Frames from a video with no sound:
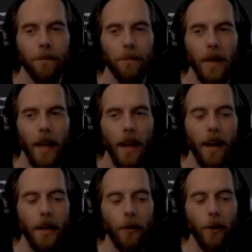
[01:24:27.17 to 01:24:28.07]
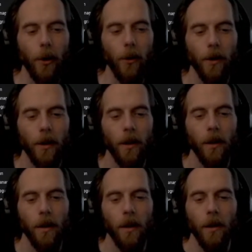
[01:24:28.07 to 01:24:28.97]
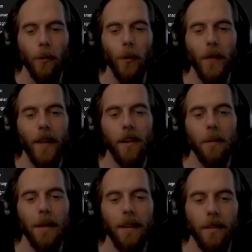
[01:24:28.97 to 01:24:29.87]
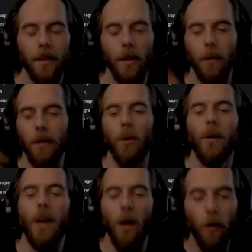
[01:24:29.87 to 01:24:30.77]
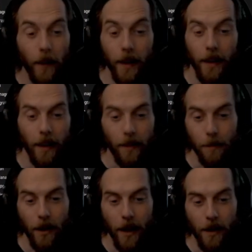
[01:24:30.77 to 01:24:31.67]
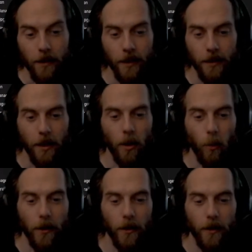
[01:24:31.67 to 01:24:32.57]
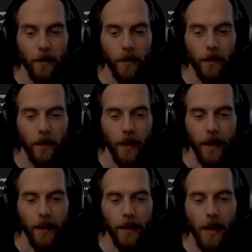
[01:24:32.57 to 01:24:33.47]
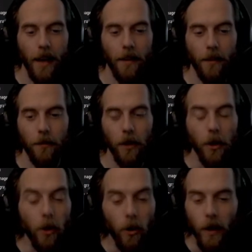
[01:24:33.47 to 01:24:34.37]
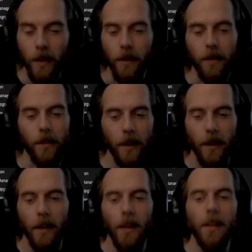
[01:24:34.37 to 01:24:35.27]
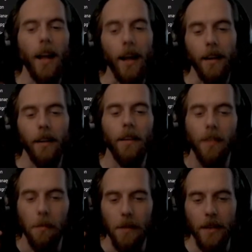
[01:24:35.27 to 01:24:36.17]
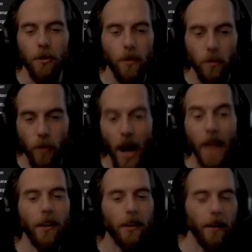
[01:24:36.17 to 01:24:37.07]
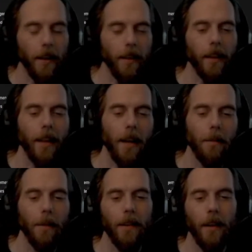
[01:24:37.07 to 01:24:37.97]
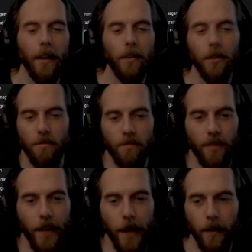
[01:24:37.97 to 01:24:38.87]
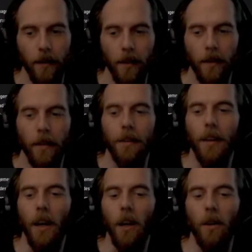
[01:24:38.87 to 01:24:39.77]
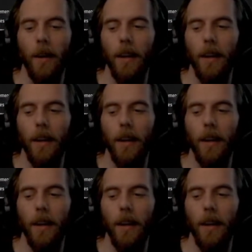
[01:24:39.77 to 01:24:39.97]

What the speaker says: yeah, I don't know what that's going to mean going forward. Hopefully it's better now because, you know, winter, like, he got the flu and just not like something tragic or anything like that, but like just sick. So,